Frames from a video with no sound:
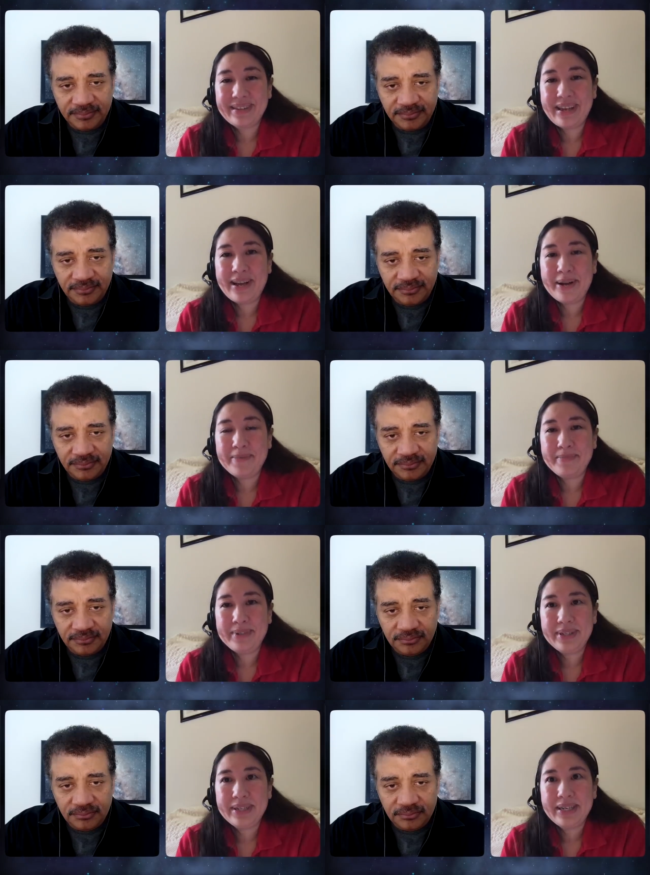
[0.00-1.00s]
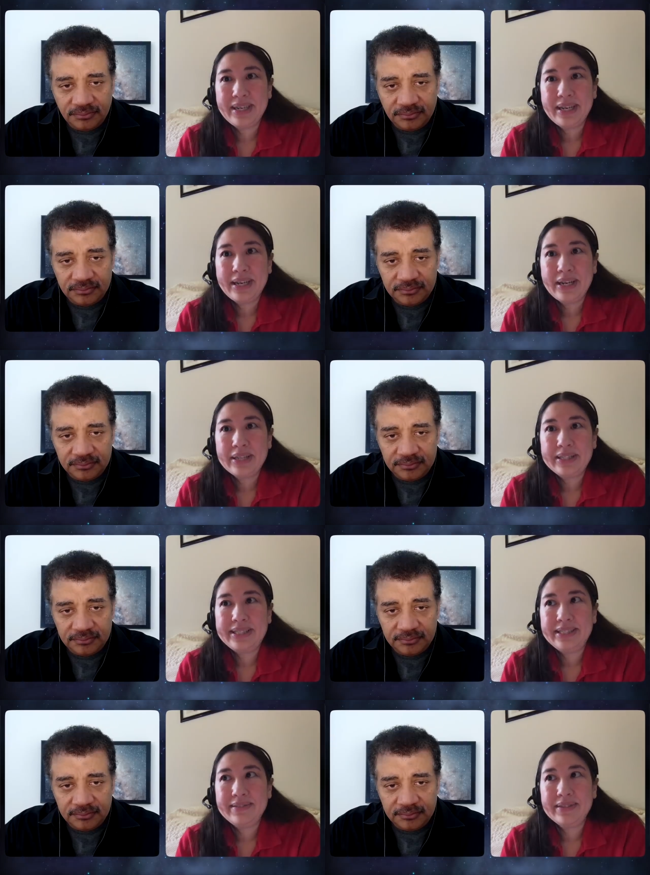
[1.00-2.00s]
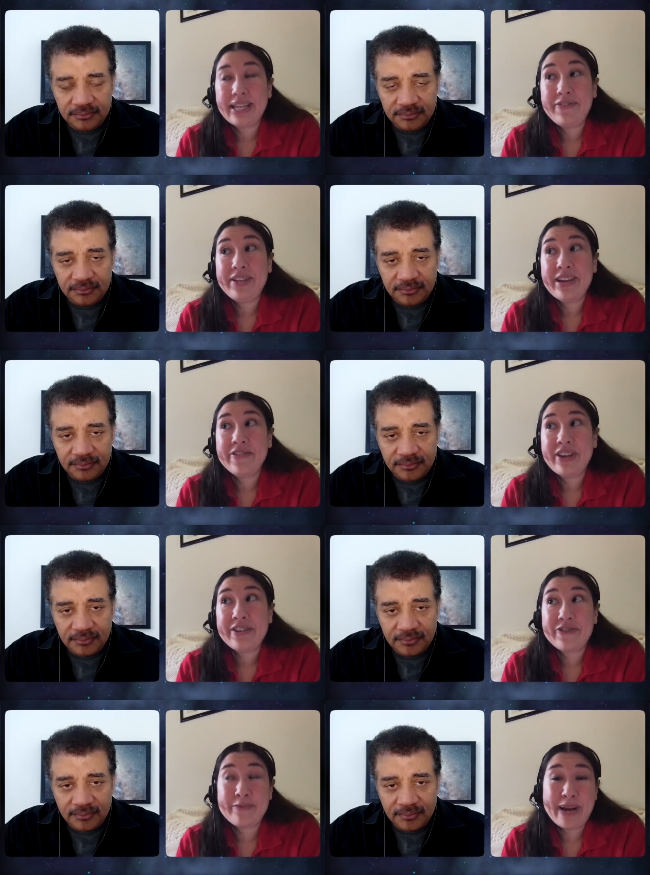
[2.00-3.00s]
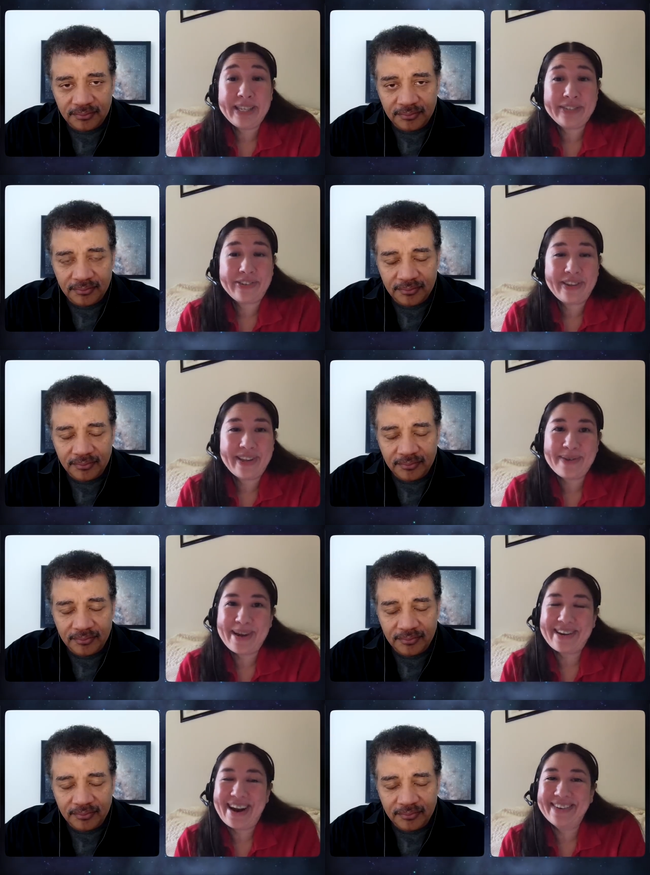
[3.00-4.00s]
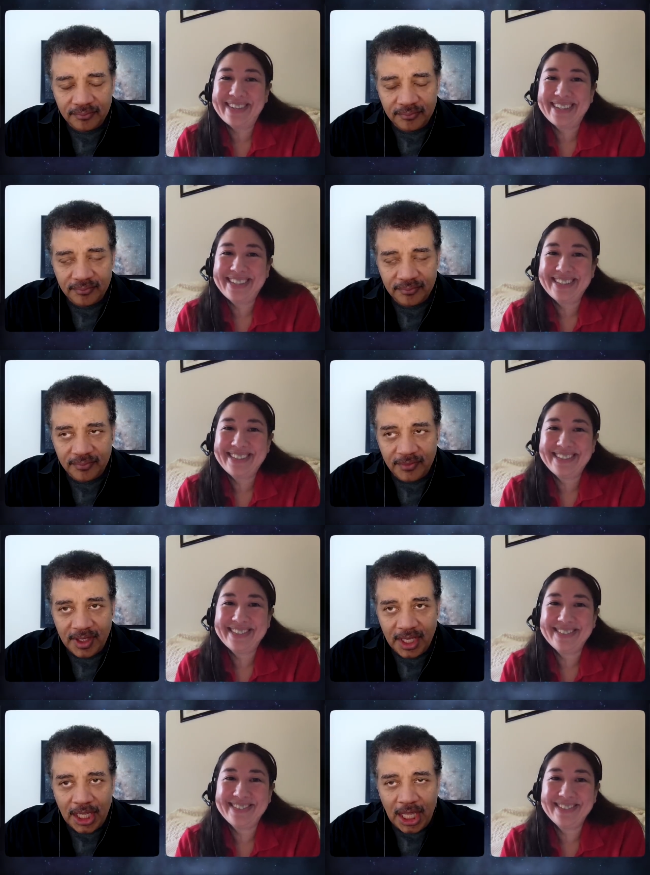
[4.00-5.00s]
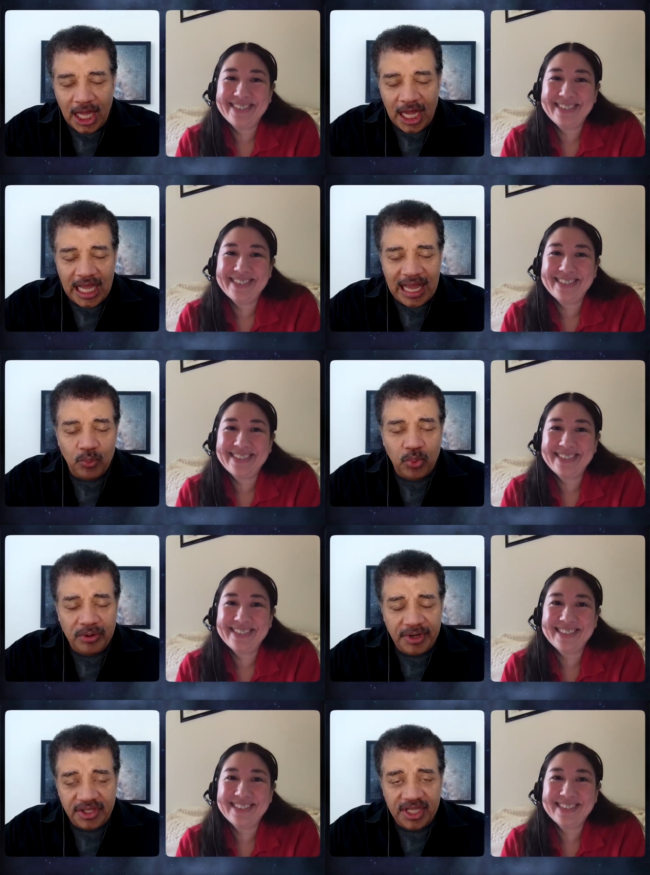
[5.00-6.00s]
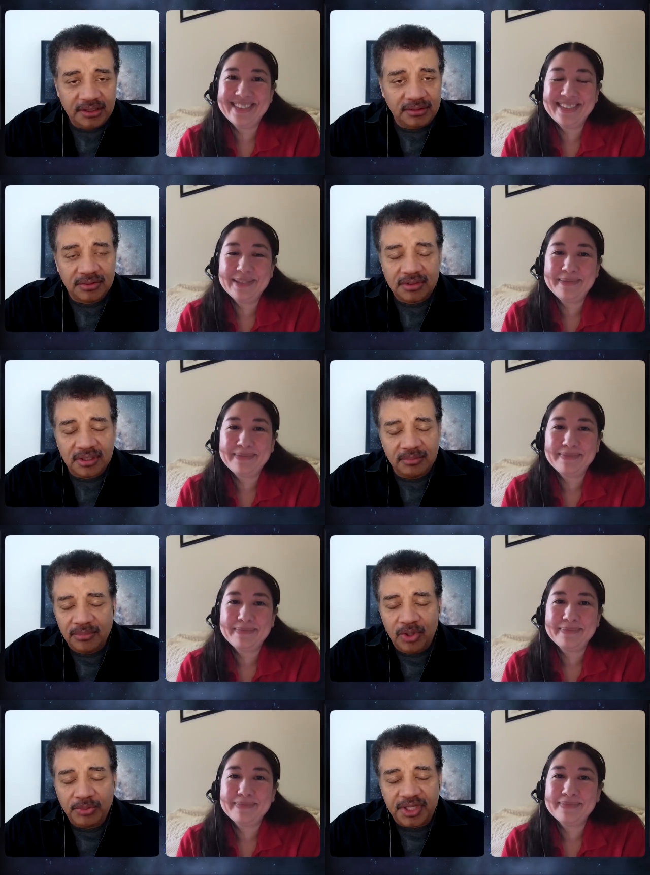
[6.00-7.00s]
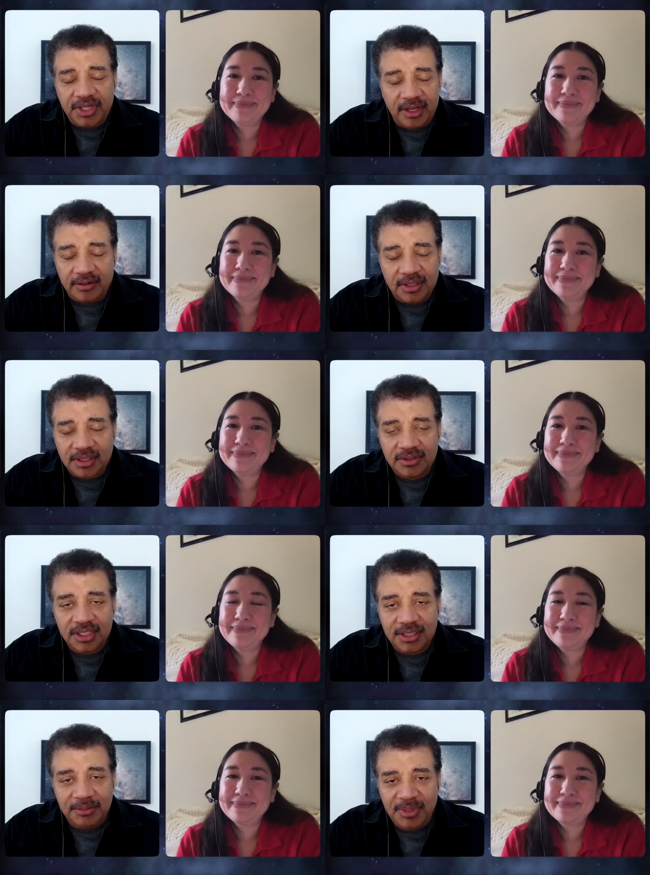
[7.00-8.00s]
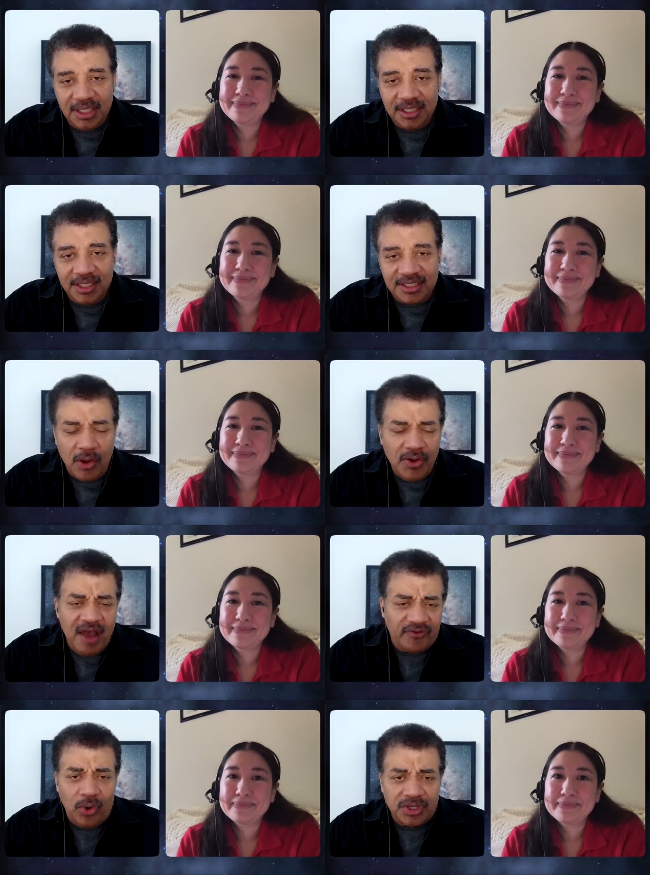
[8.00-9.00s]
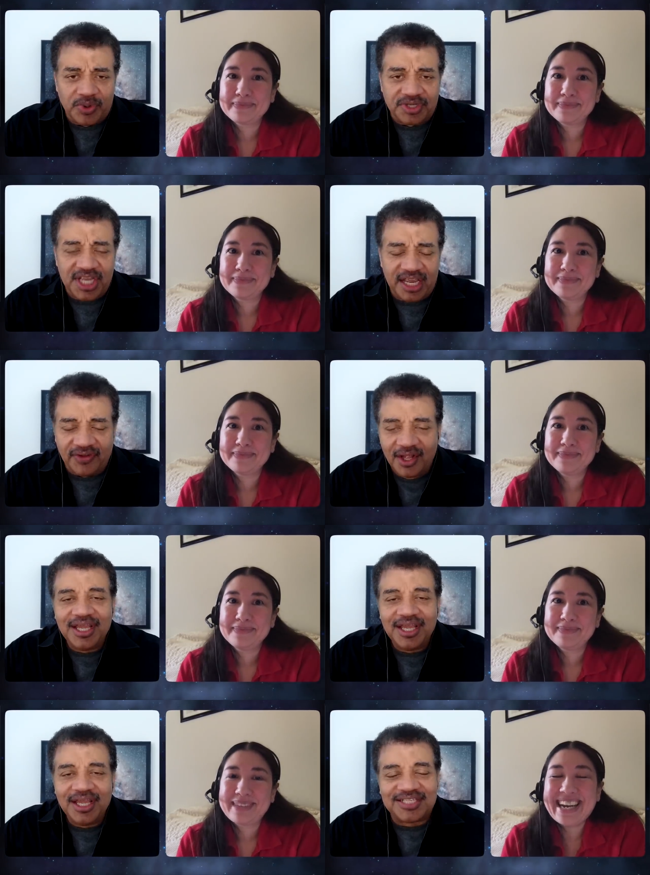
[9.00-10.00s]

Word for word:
Speaker 1: Um, safety of it from us, or the other way around?
Speaker 2: I, am worried that you took a moment there because you didn't immediately say, "Oh yeah, of course we're safe." Yeah,